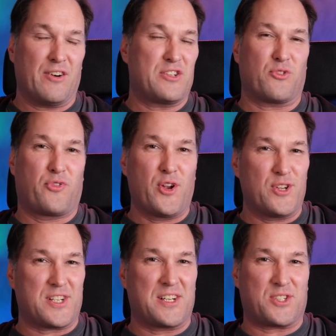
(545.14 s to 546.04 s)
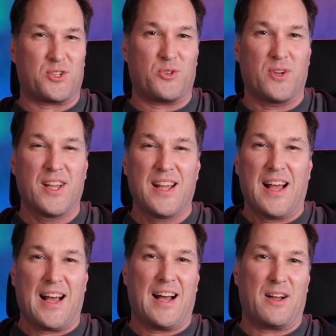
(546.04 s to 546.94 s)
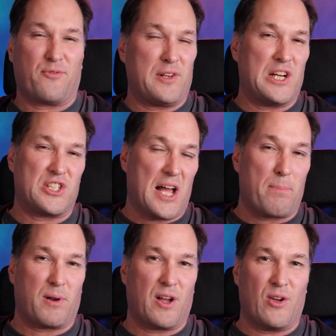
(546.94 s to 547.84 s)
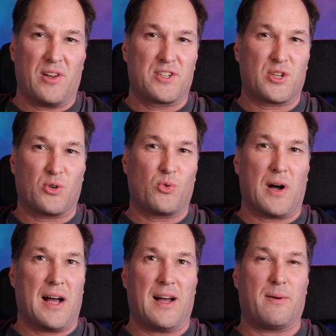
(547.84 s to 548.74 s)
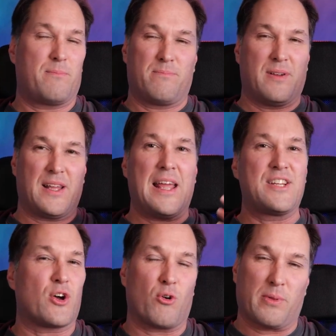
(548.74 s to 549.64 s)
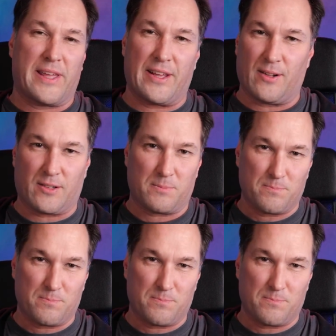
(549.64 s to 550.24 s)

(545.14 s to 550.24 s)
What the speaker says: is refusing to finish the upload until he's horribly killed.